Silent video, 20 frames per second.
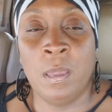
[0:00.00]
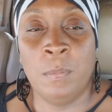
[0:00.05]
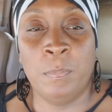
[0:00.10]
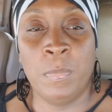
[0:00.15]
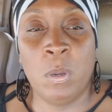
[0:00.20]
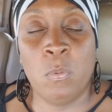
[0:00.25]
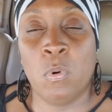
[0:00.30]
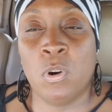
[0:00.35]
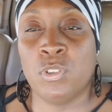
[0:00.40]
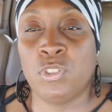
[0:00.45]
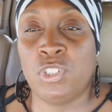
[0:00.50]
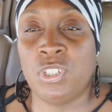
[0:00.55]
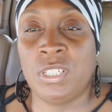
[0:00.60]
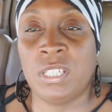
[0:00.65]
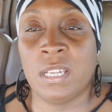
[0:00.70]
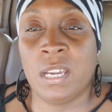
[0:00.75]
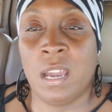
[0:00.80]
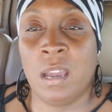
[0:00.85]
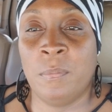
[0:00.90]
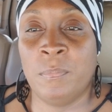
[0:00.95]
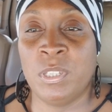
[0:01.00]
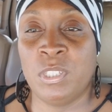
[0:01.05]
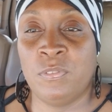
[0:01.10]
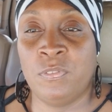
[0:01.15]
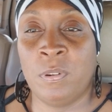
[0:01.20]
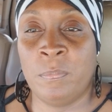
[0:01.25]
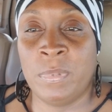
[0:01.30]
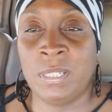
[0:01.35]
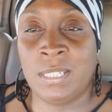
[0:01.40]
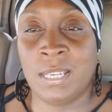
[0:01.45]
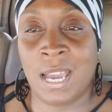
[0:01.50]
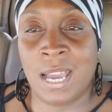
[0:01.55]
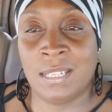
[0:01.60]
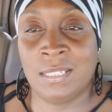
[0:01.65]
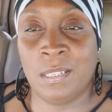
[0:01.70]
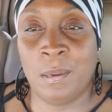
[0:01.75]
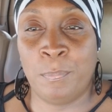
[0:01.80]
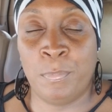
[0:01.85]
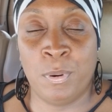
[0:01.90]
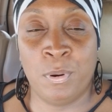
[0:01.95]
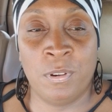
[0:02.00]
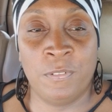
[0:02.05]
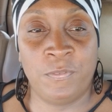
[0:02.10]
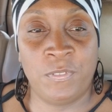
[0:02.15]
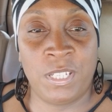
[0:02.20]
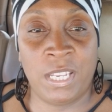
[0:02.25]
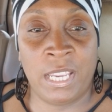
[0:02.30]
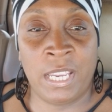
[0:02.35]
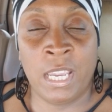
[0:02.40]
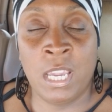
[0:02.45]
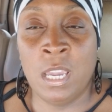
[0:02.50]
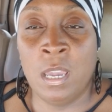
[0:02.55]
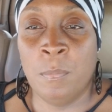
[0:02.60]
Me want you to come. It's for my daughter' birthday.